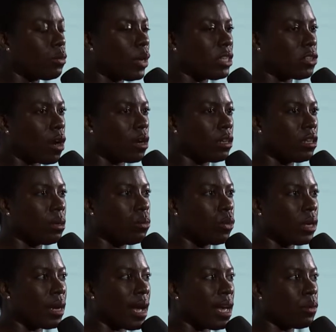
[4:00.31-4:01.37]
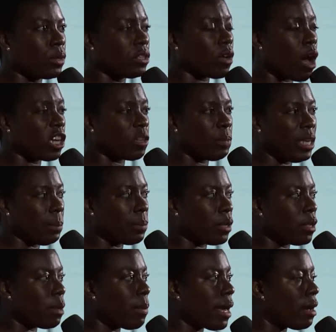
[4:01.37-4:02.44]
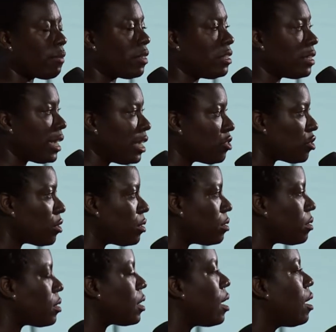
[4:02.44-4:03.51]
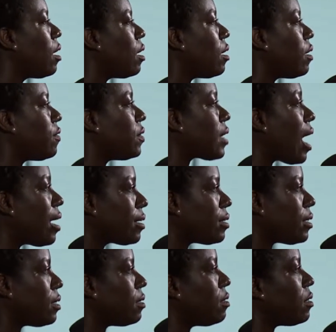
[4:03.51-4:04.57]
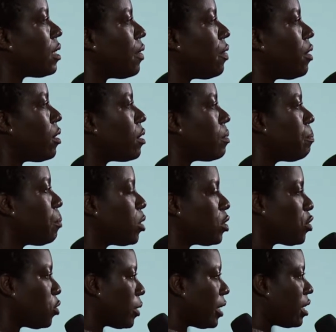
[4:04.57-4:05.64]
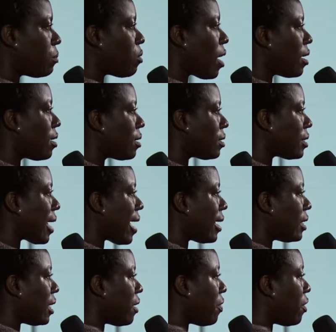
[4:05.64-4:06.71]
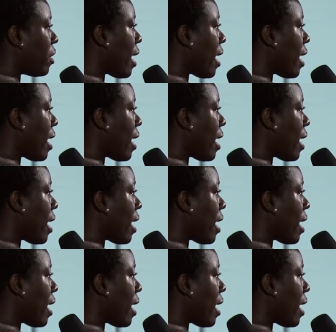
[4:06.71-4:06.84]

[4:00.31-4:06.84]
West Harlem where I would talk to people about the dangers of toxins in their personal care products and in their